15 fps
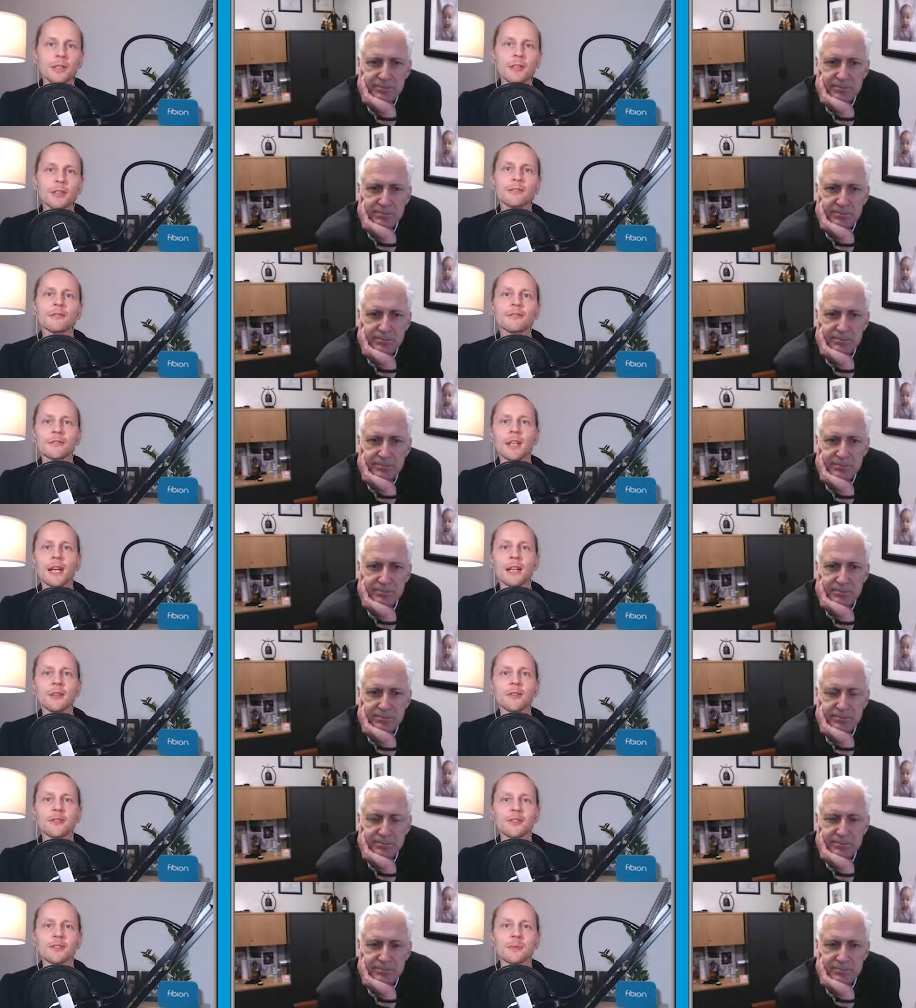Speaker 1: a little bit of
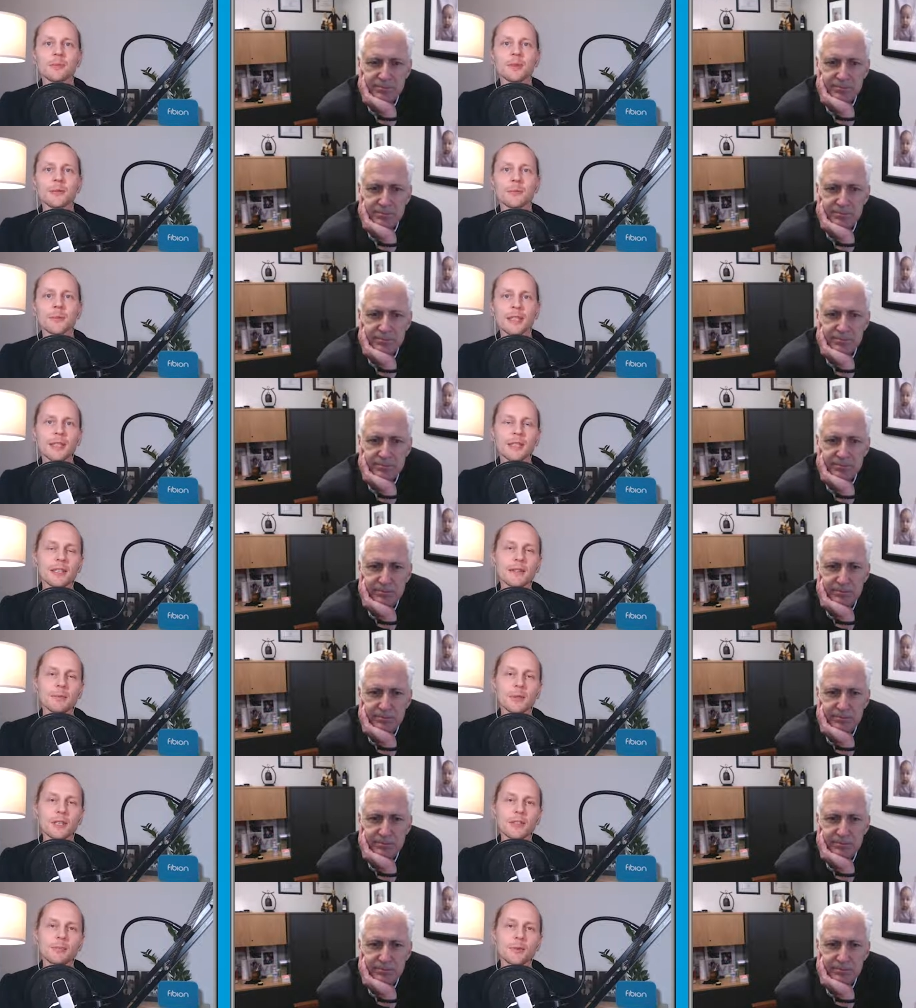accuracy, but
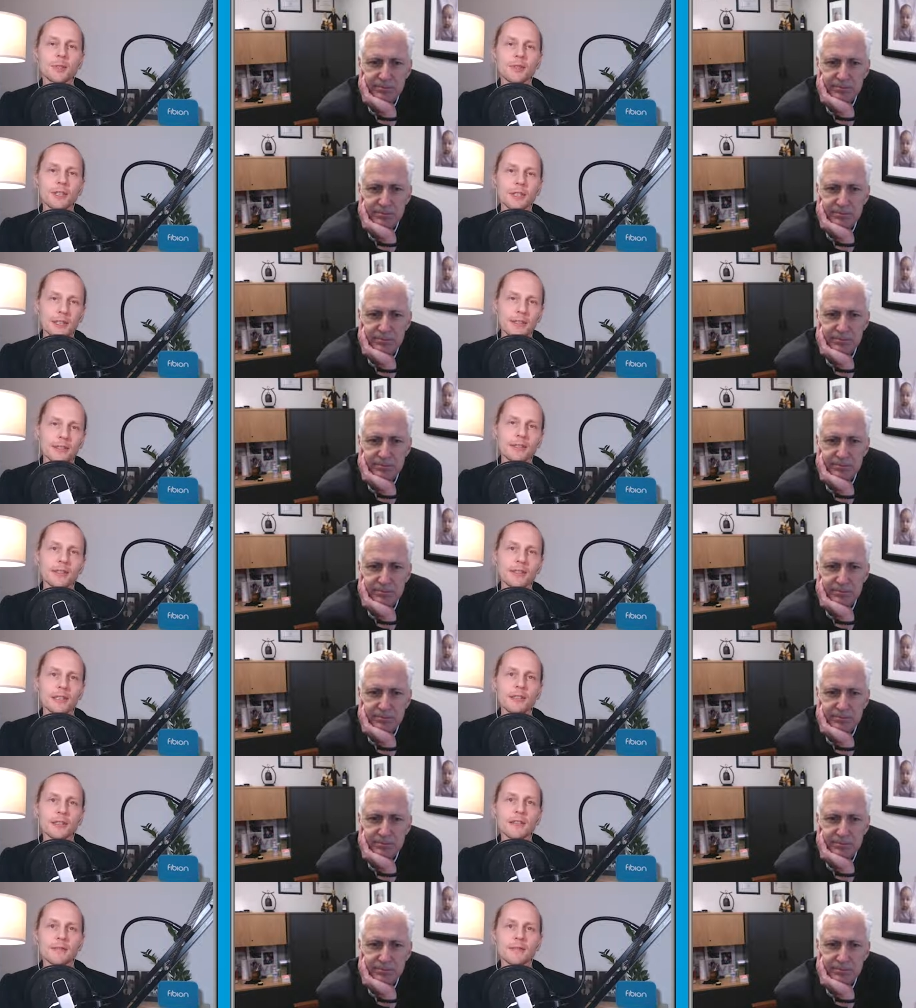making it much more
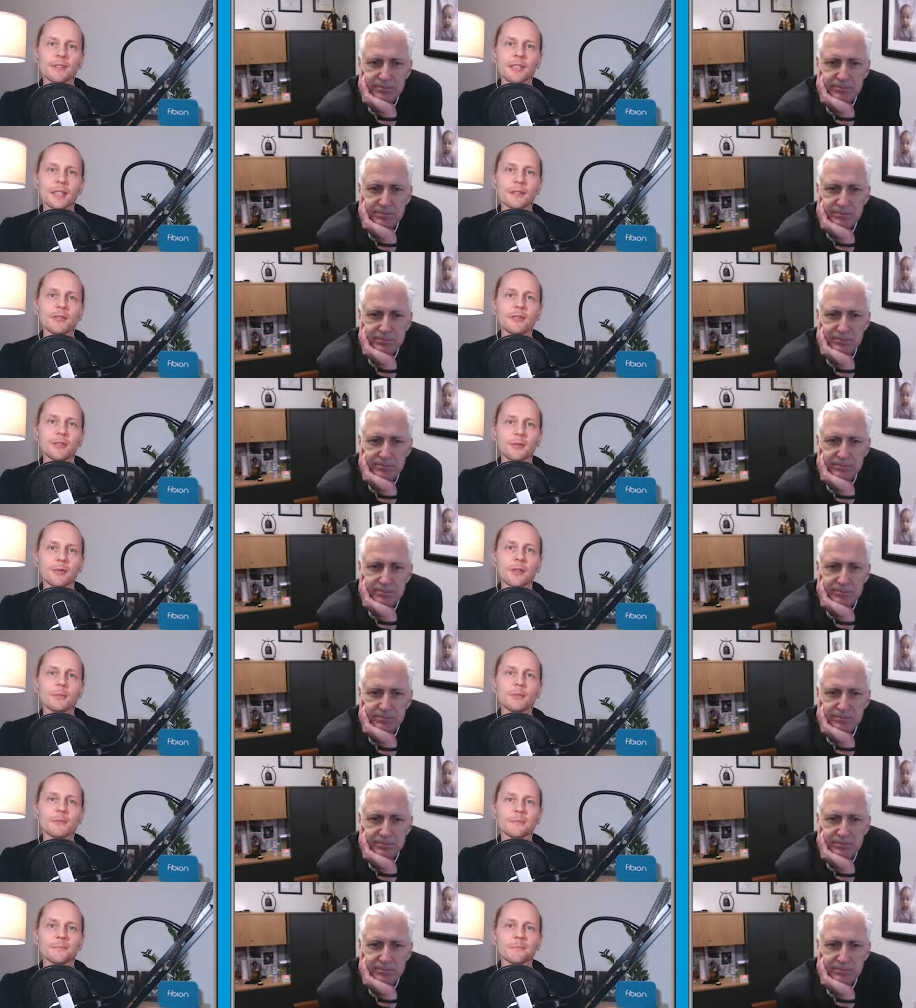easier and safe to
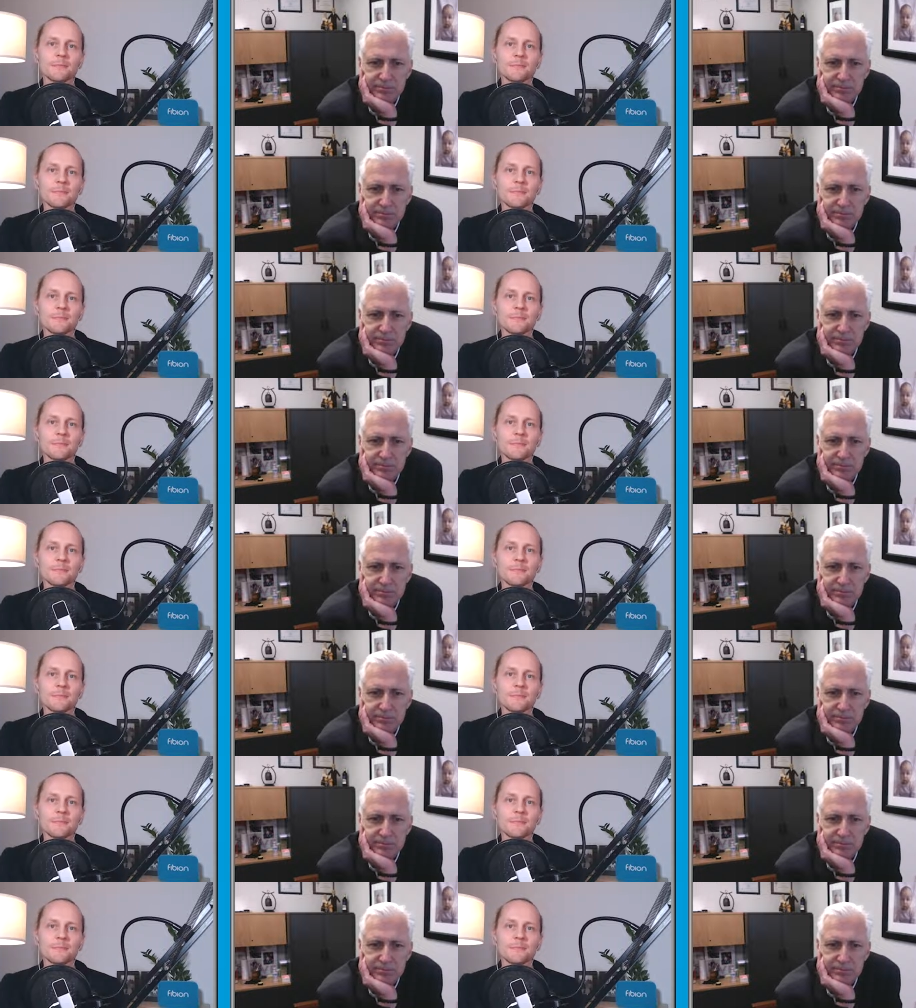do them.